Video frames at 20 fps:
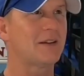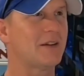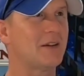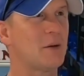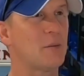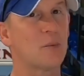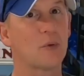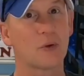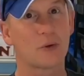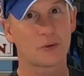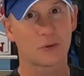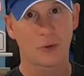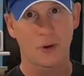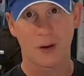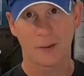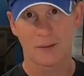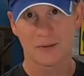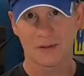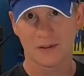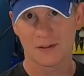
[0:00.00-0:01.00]
there. And Brooks
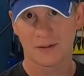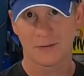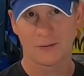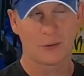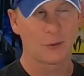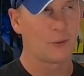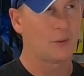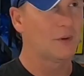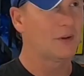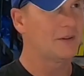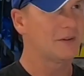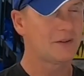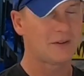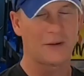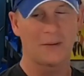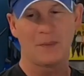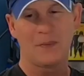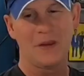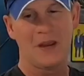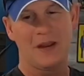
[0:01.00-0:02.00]
Robinson for one.
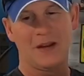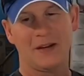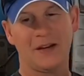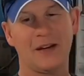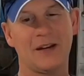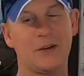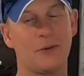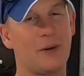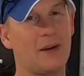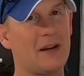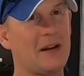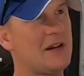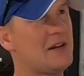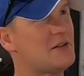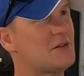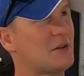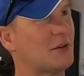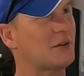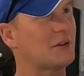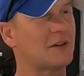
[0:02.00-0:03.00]
So at any rate,
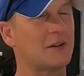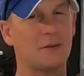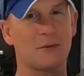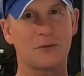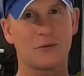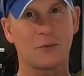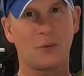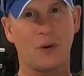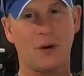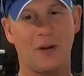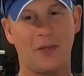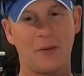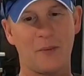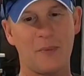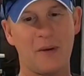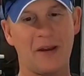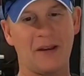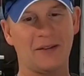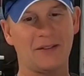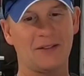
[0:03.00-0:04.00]
he certainly was one of the
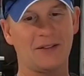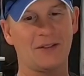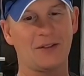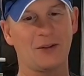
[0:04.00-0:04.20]
best.